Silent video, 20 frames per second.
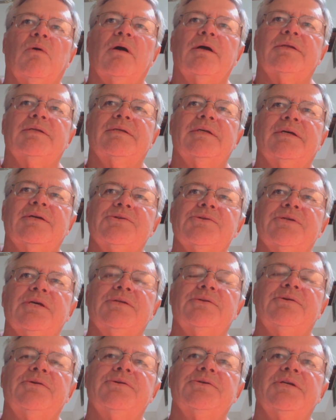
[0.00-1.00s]
what
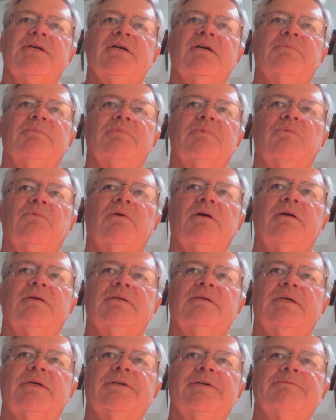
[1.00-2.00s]
censorship,
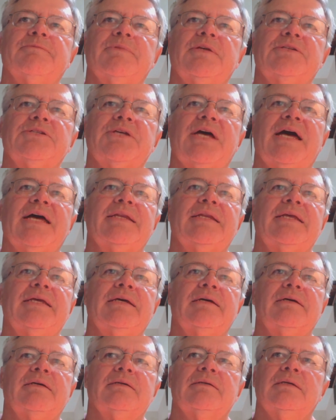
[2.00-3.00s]
what this
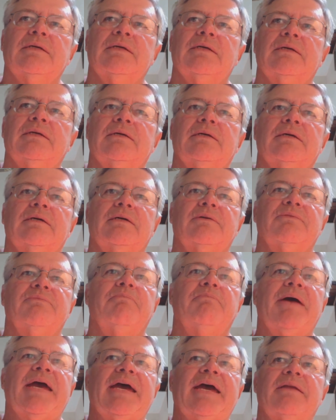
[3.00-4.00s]
idea
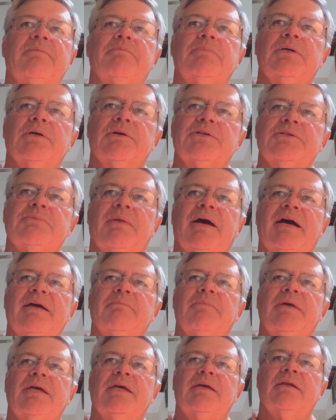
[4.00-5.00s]
of banned books
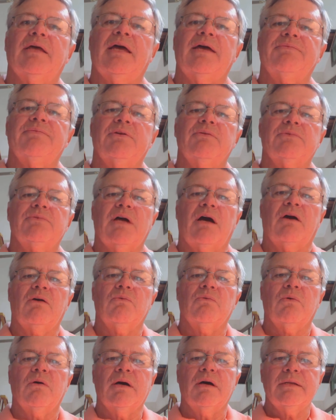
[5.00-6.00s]
might mean. Have you
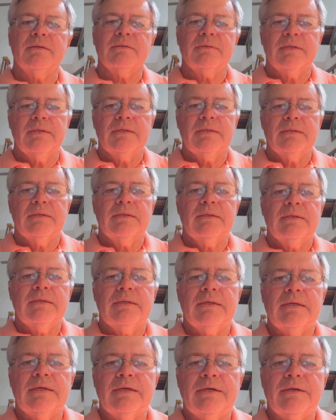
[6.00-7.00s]
taught one?
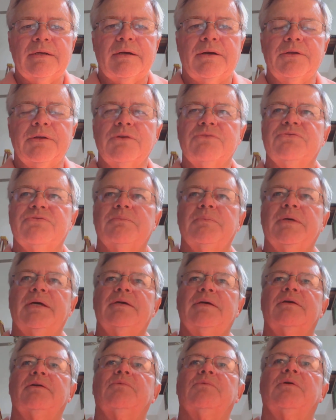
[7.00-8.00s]
Are you
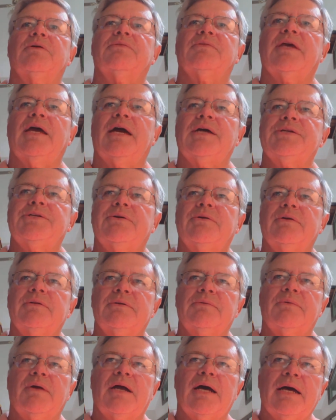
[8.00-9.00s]
familiar with Catcher
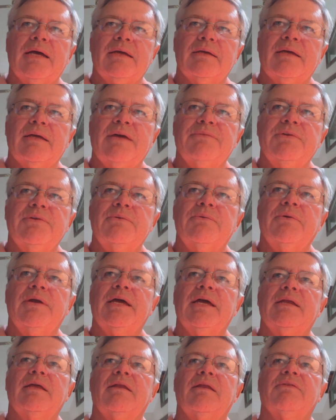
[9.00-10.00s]
in the Rye? Have you
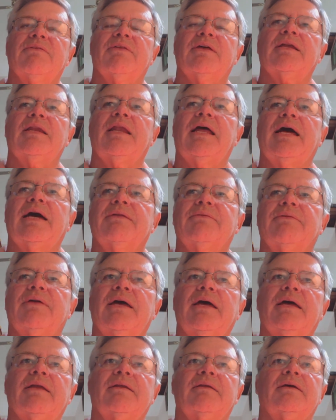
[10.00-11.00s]
read anything like
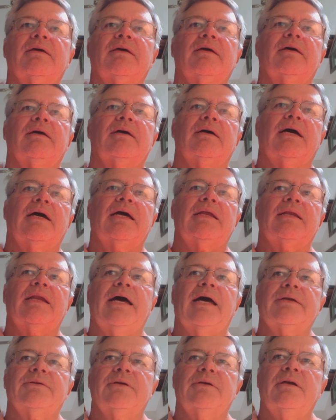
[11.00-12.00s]
that? I'd
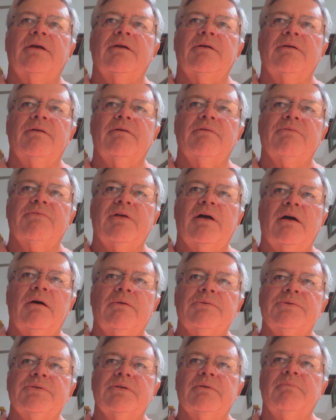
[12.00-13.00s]
like to hear your
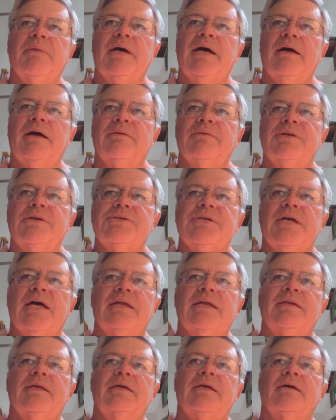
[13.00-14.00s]
thoughts about this
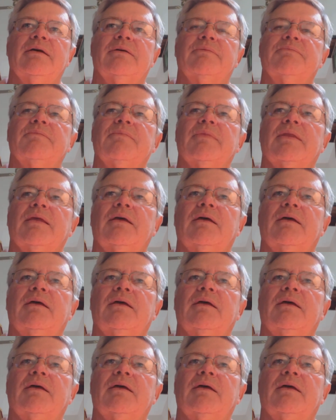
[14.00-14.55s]
idea